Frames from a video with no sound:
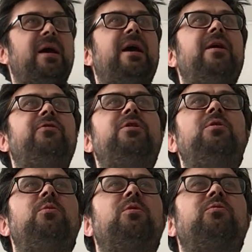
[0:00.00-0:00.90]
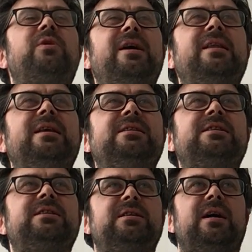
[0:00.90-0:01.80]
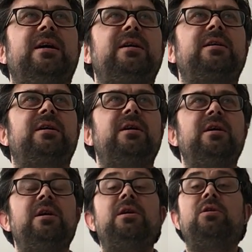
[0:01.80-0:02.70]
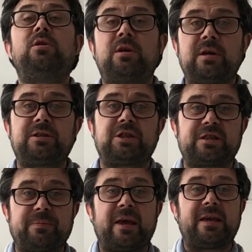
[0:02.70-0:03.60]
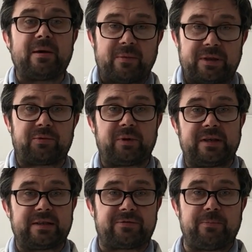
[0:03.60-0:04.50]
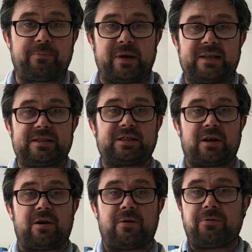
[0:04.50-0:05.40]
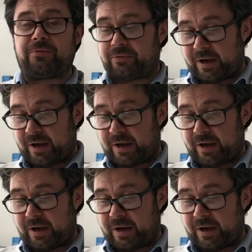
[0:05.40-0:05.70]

If you were really stuck, you could just make it with 3 different bits of